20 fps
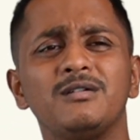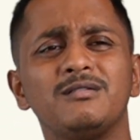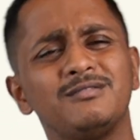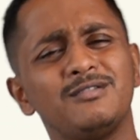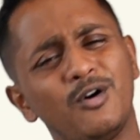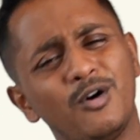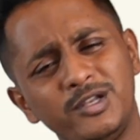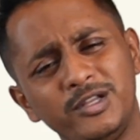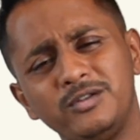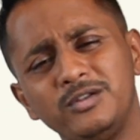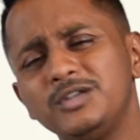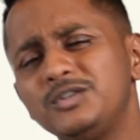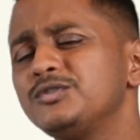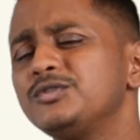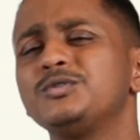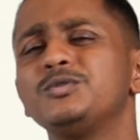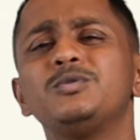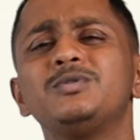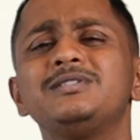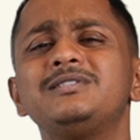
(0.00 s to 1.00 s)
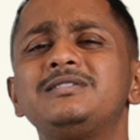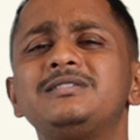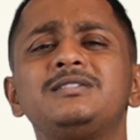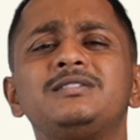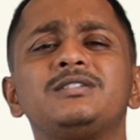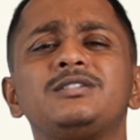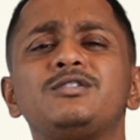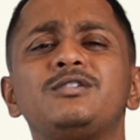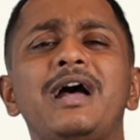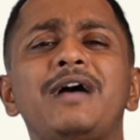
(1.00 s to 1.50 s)
All you need to do
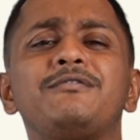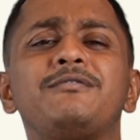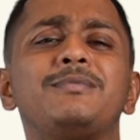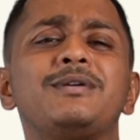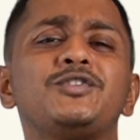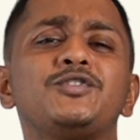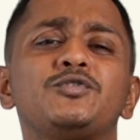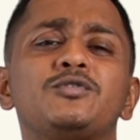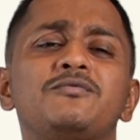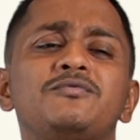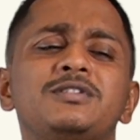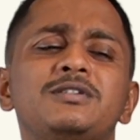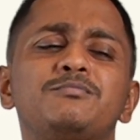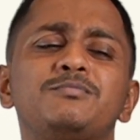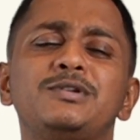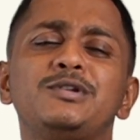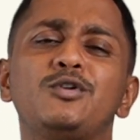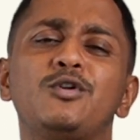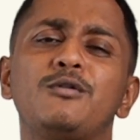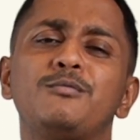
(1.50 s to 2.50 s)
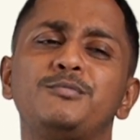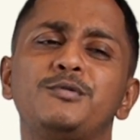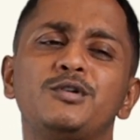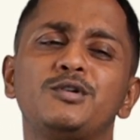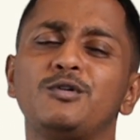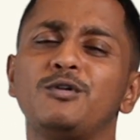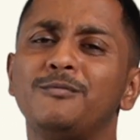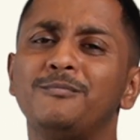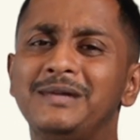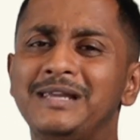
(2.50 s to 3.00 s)
is to have a mixture of simple,
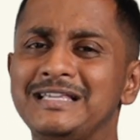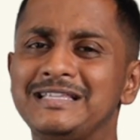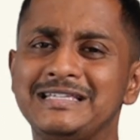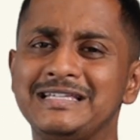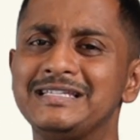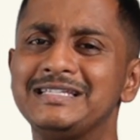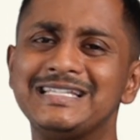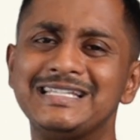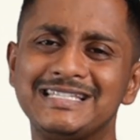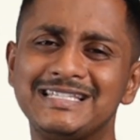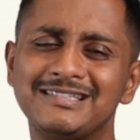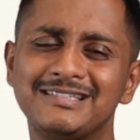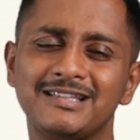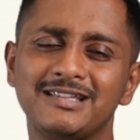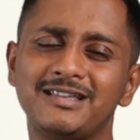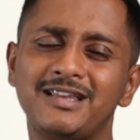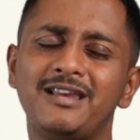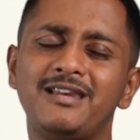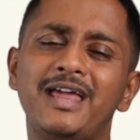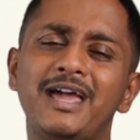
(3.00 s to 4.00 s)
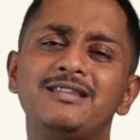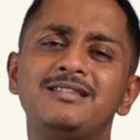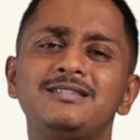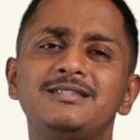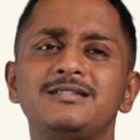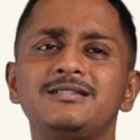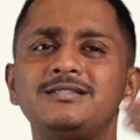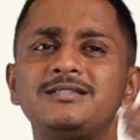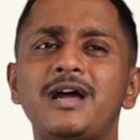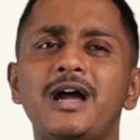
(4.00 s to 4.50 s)
compound, complex sentences. The
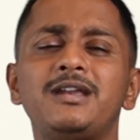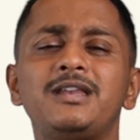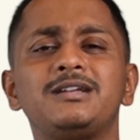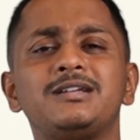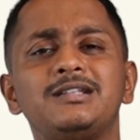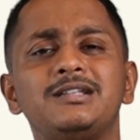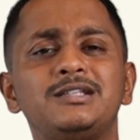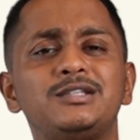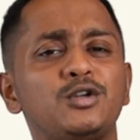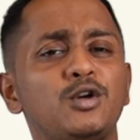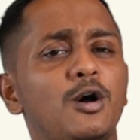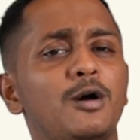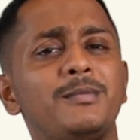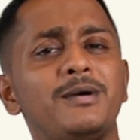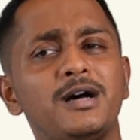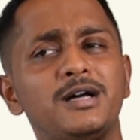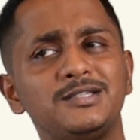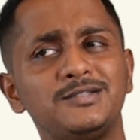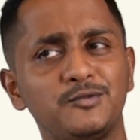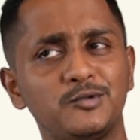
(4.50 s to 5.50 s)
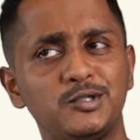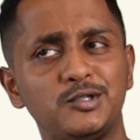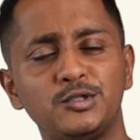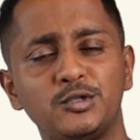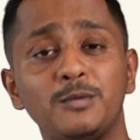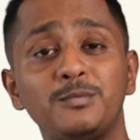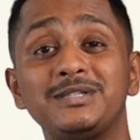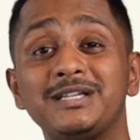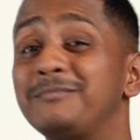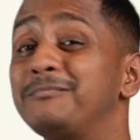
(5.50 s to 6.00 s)
tenses, articles, commas, full
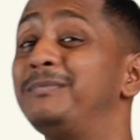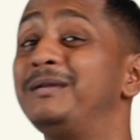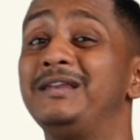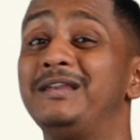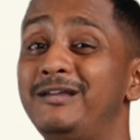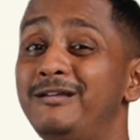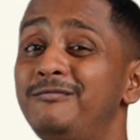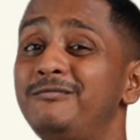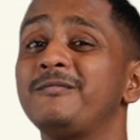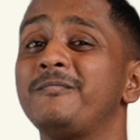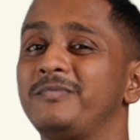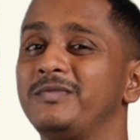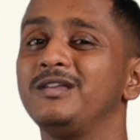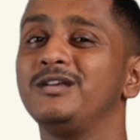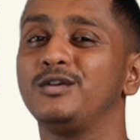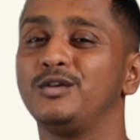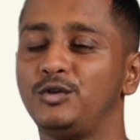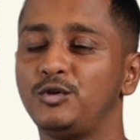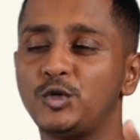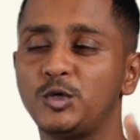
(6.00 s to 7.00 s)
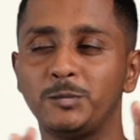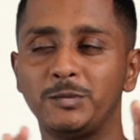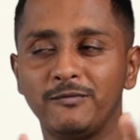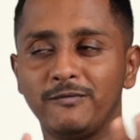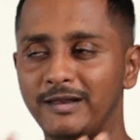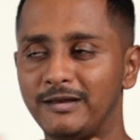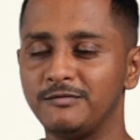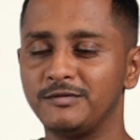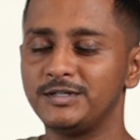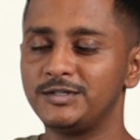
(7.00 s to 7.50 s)
stops, I believe you should be
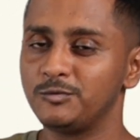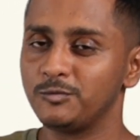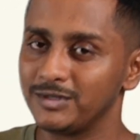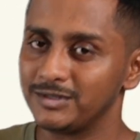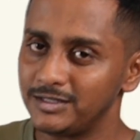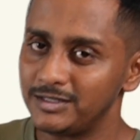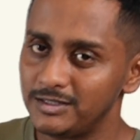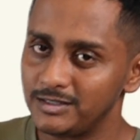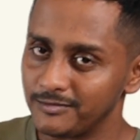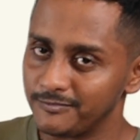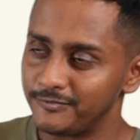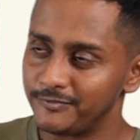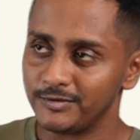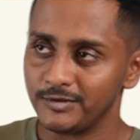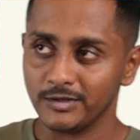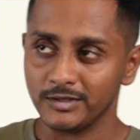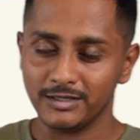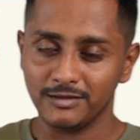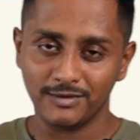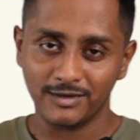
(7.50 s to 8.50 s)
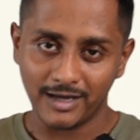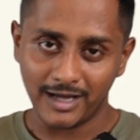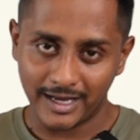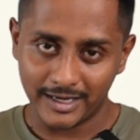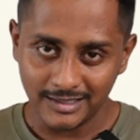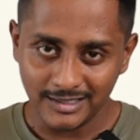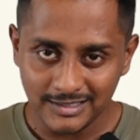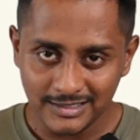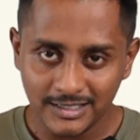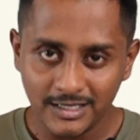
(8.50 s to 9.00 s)
well versed with it if you're giving
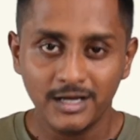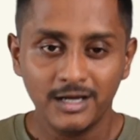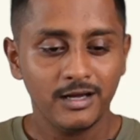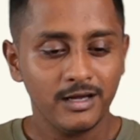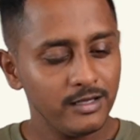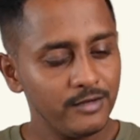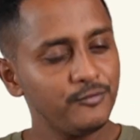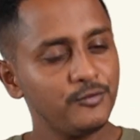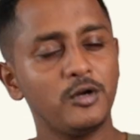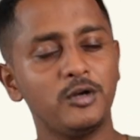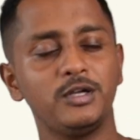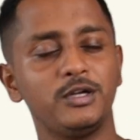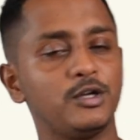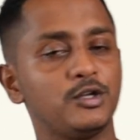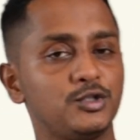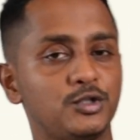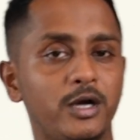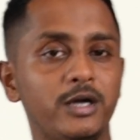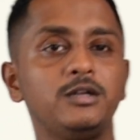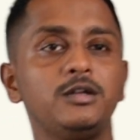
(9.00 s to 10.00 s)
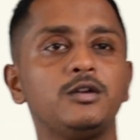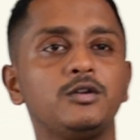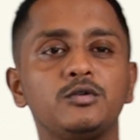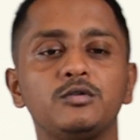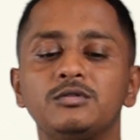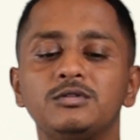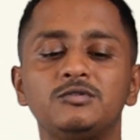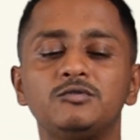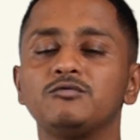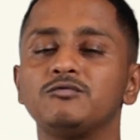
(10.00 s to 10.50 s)
IELTS. If not, you can join our
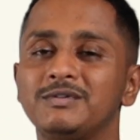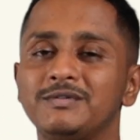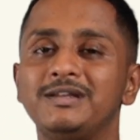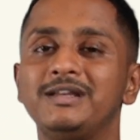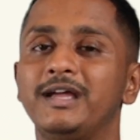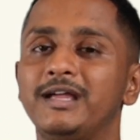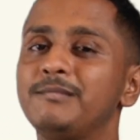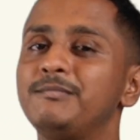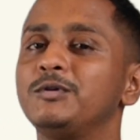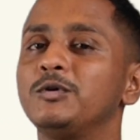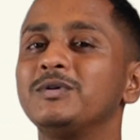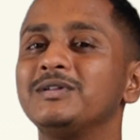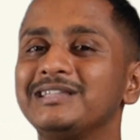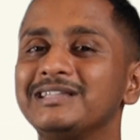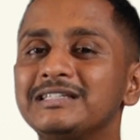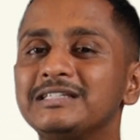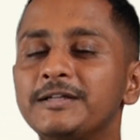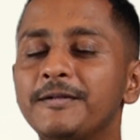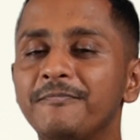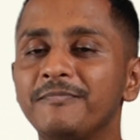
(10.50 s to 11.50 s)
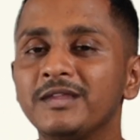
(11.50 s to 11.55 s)
course. We will help you with it.